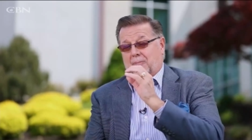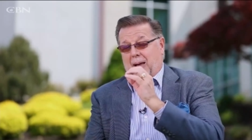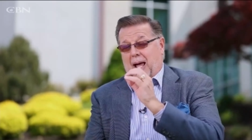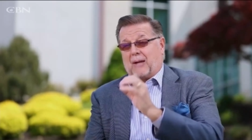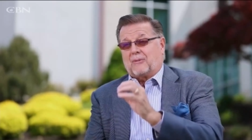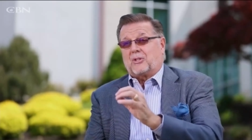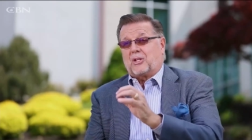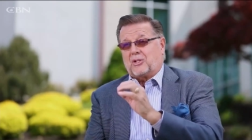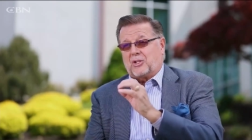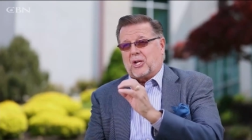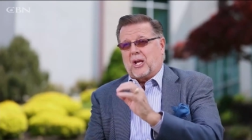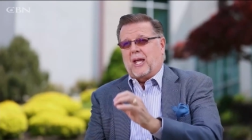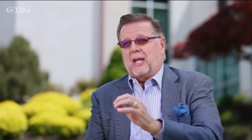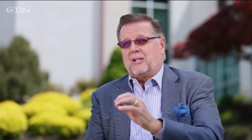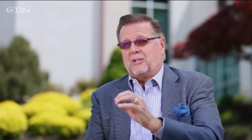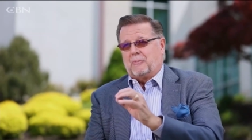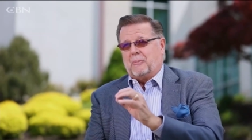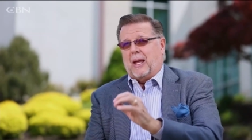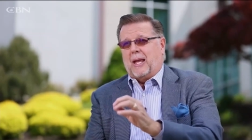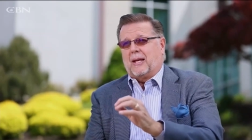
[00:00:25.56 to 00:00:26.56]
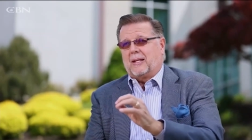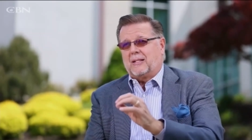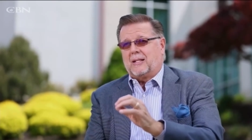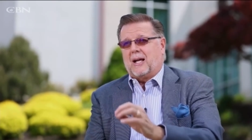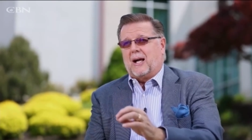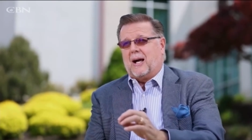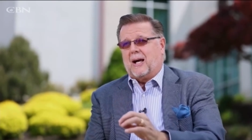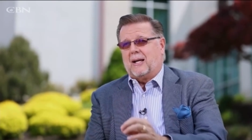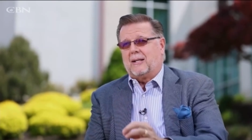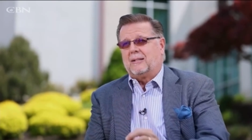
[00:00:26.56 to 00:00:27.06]
is about to change
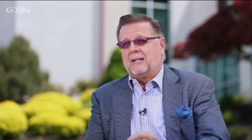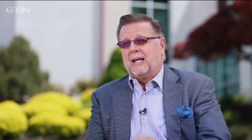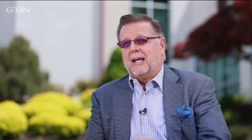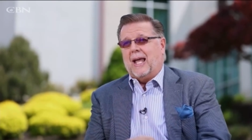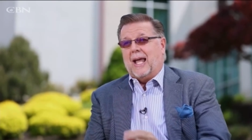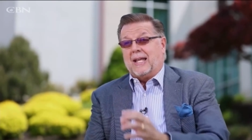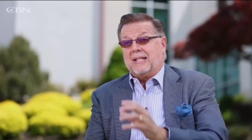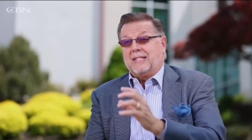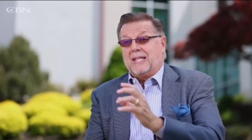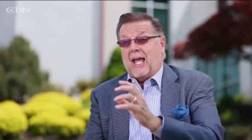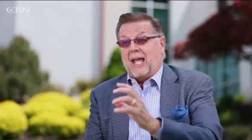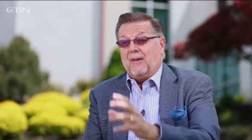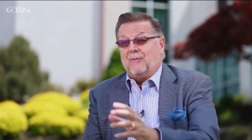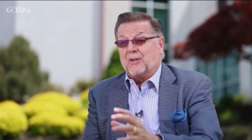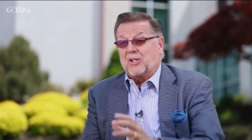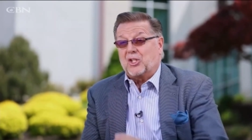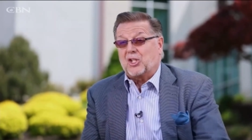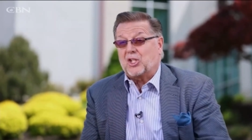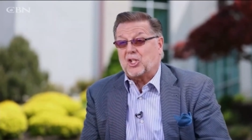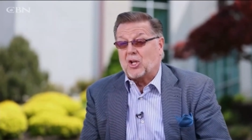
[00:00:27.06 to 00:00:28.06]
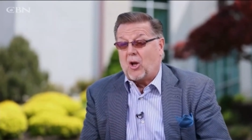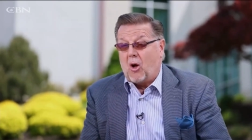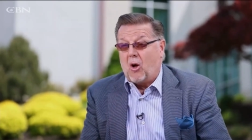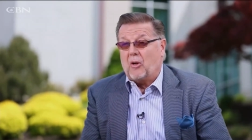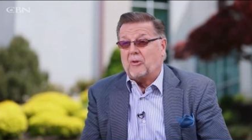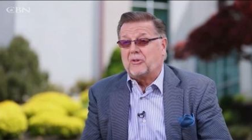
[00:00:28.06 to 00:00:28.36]
mankind. And David